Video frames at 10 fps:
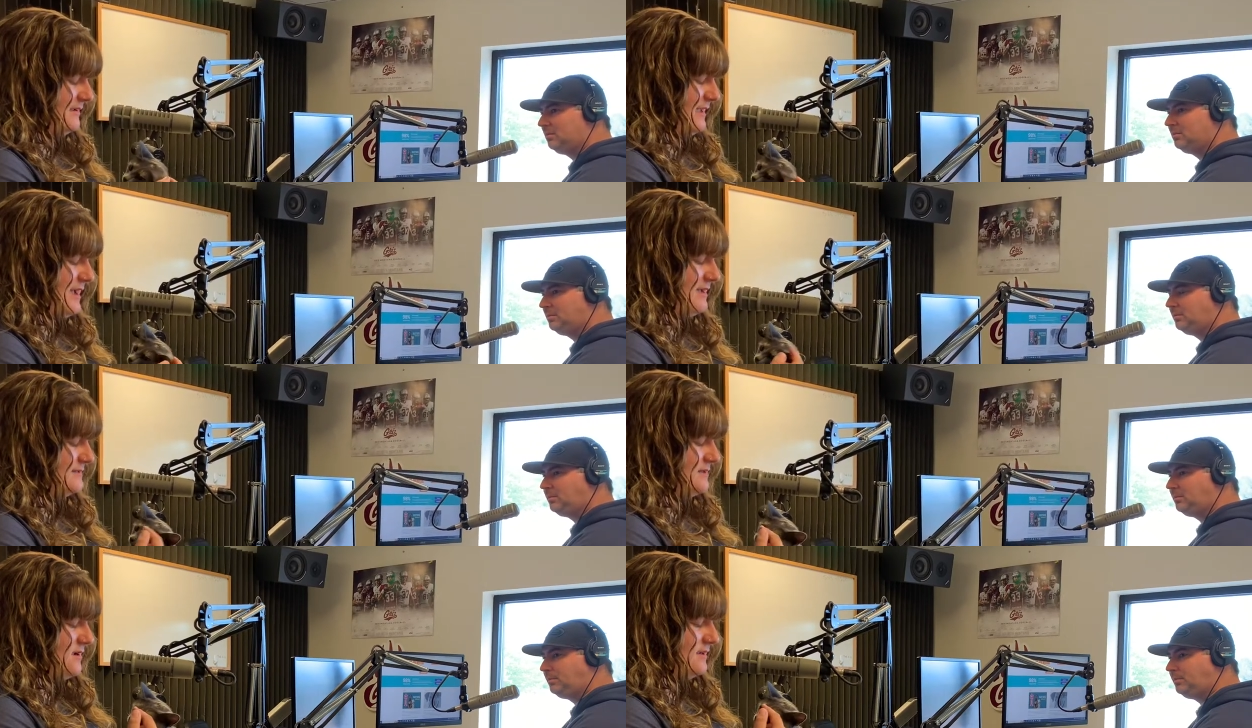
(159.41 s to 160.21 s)
Speaker 1: yeah,
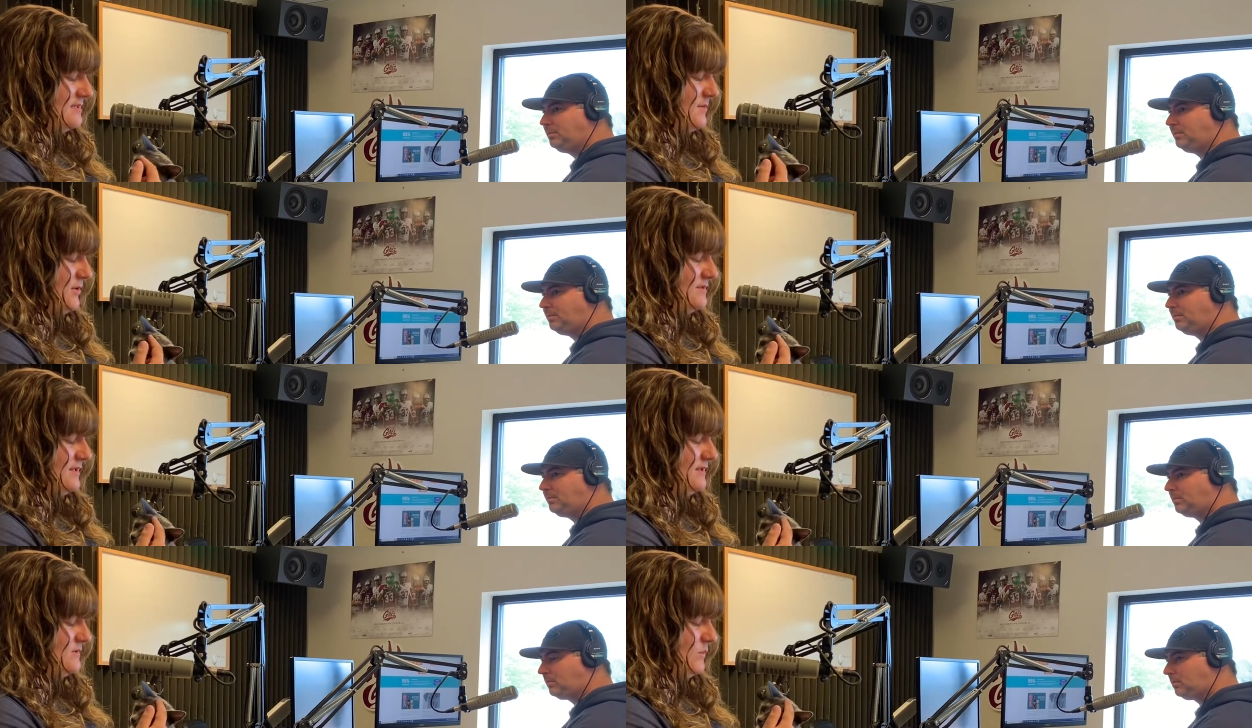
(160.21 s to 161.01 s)
as long as a
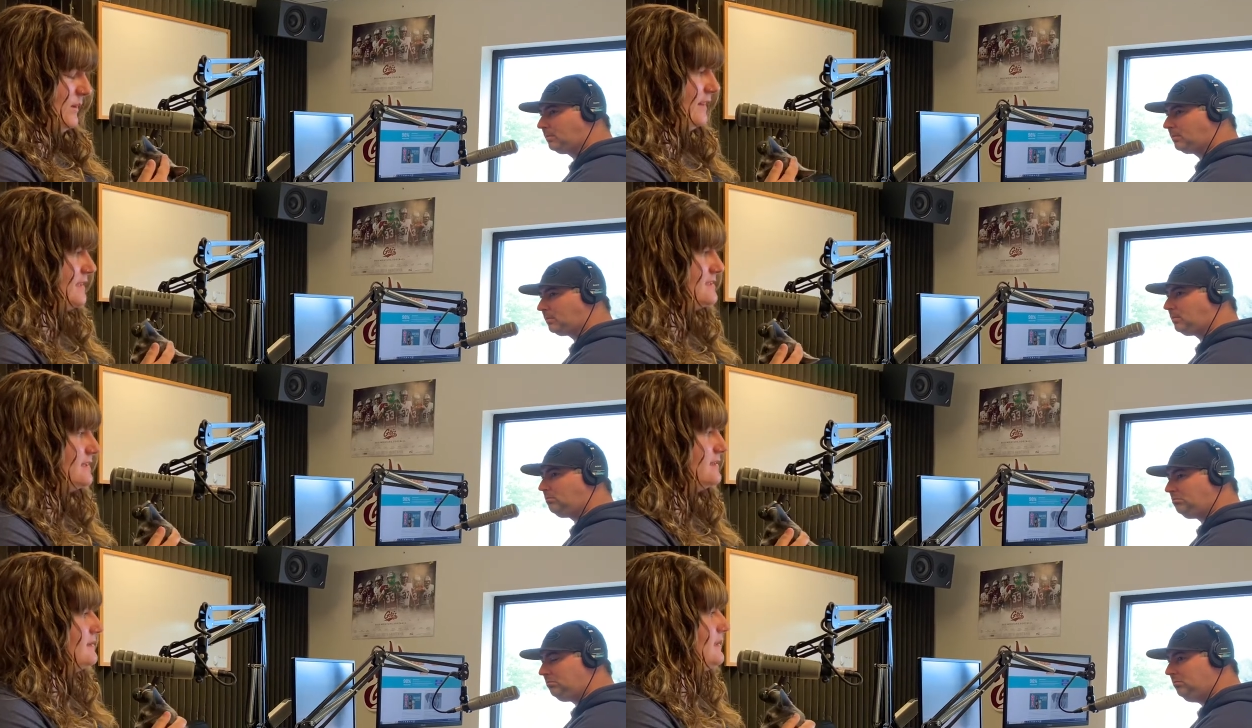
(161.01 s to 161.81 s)
person is willing
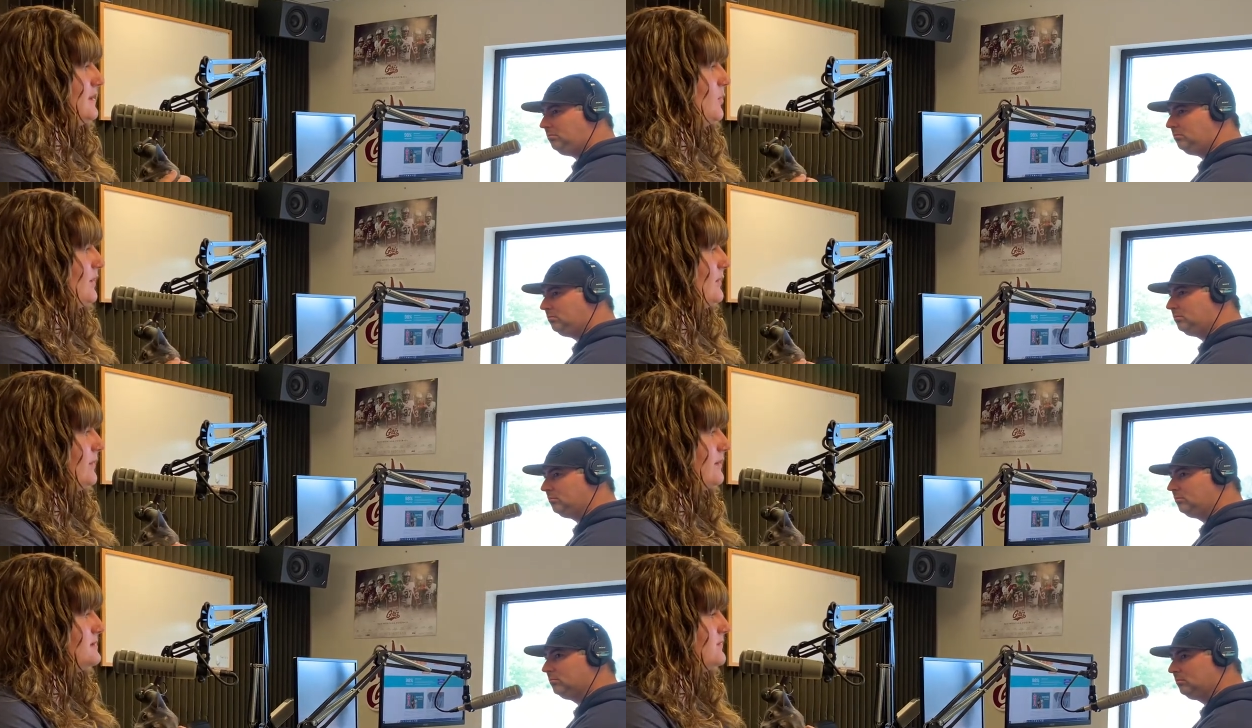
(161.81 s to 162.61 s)
to keep working
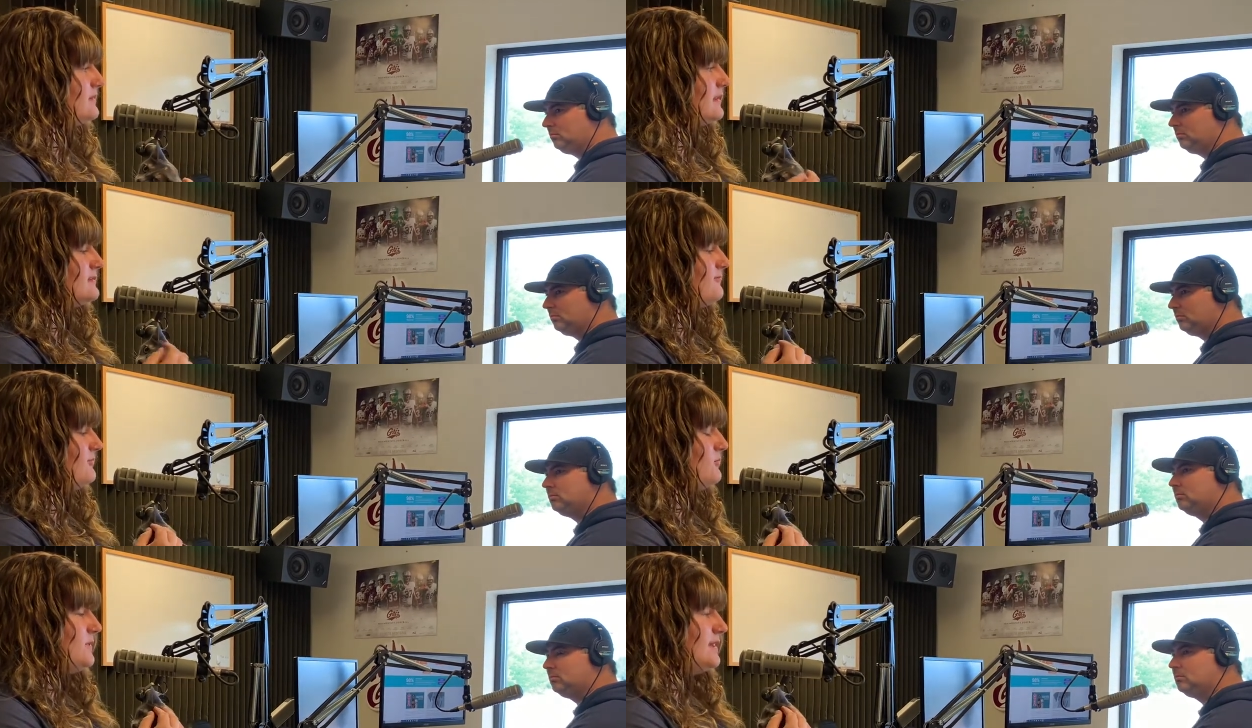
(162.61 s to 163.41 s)
with us for the next
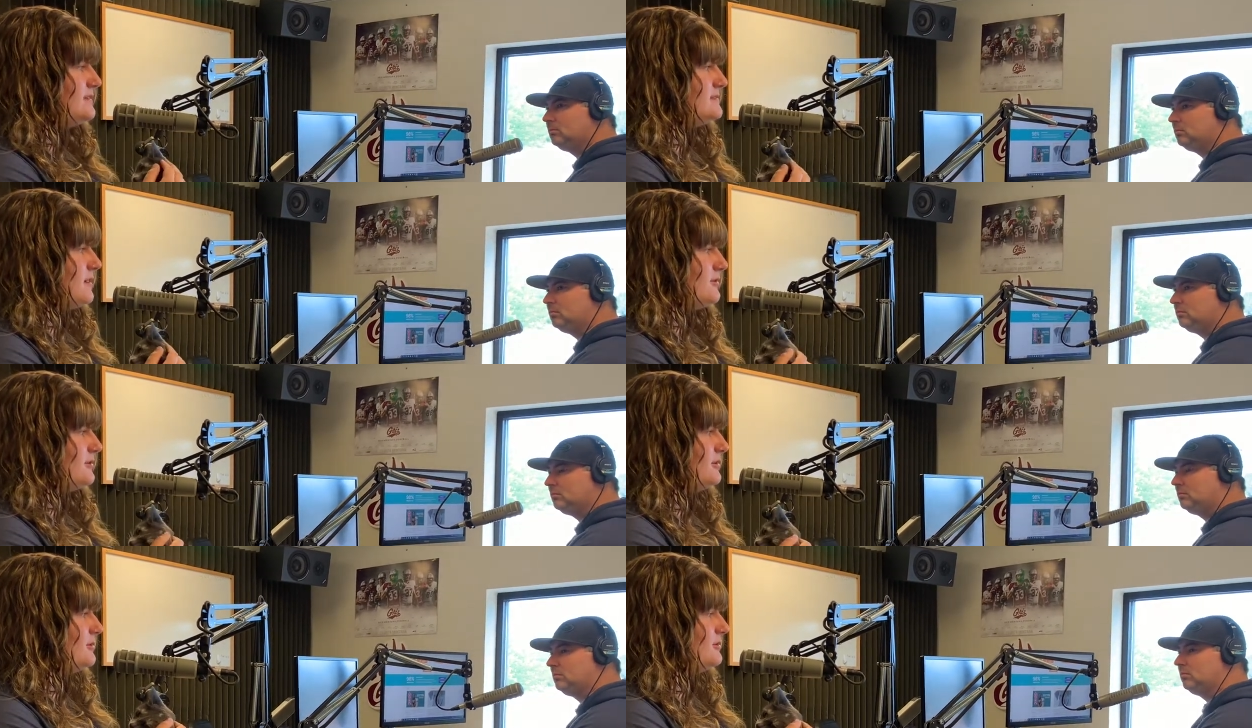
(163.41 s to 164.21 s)
few weeks on
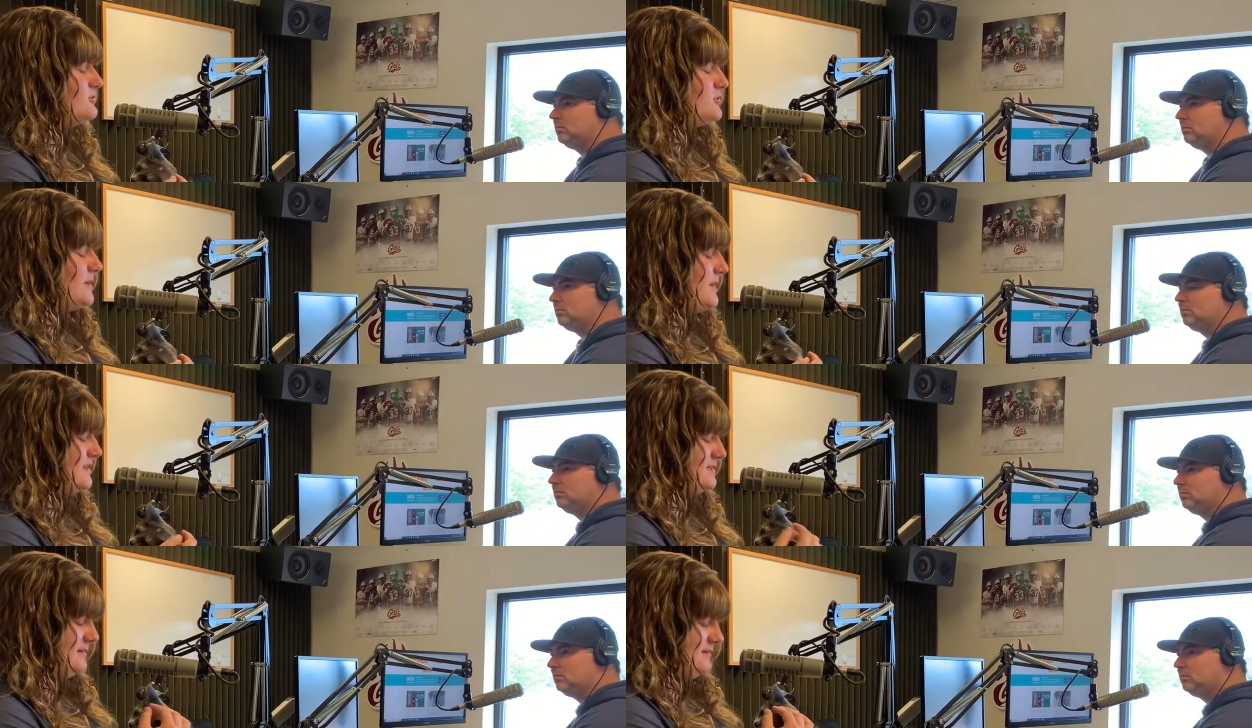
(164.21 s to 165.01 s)
her
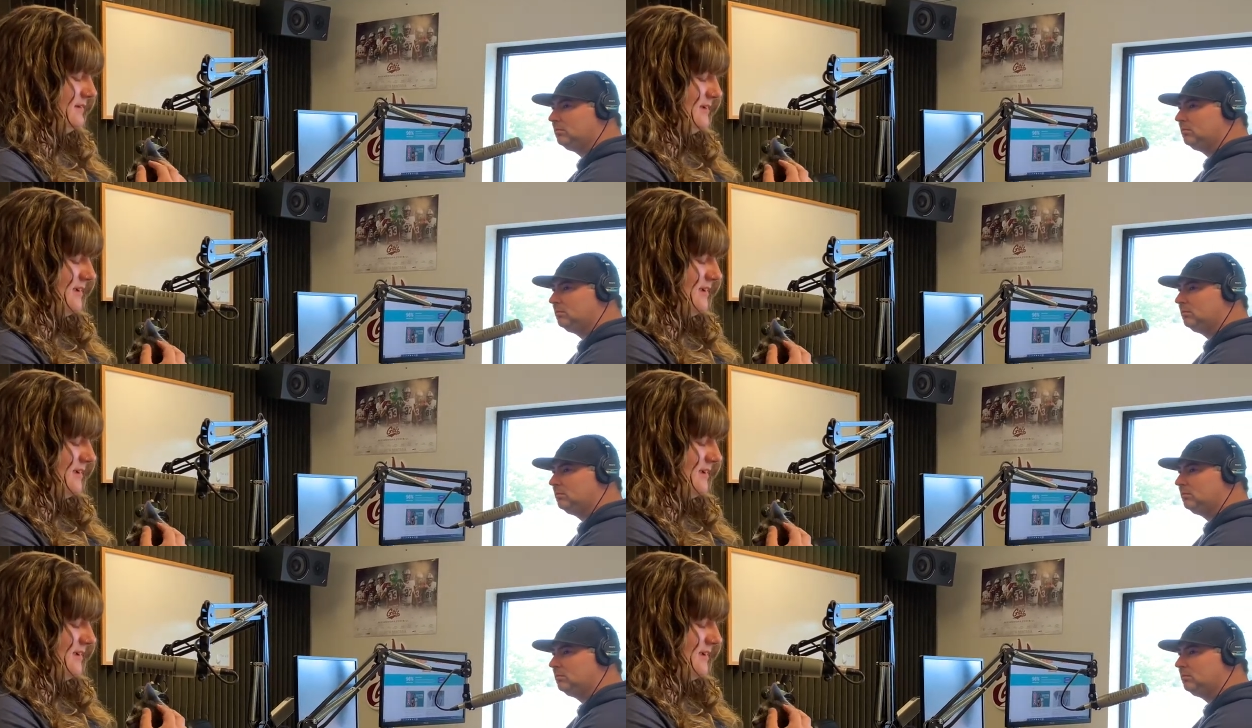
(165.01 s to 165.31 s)
treatment and